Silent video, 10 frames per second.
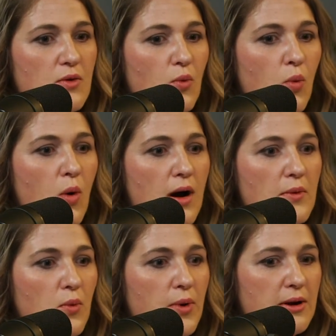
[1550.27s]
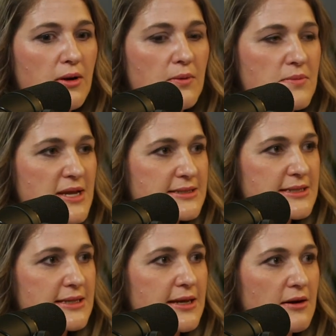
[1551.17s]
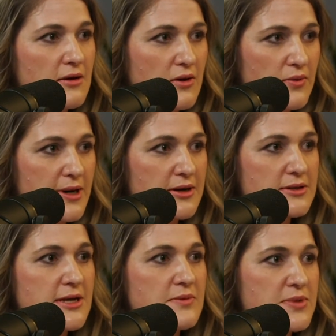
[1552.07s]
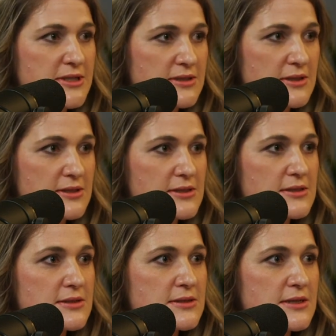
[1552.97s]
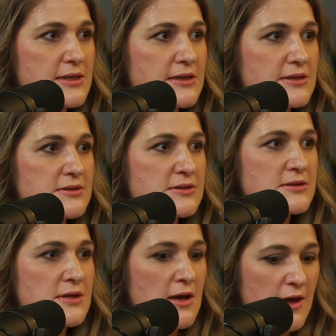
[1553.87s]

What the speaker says: what we're missing in our careers and businesses is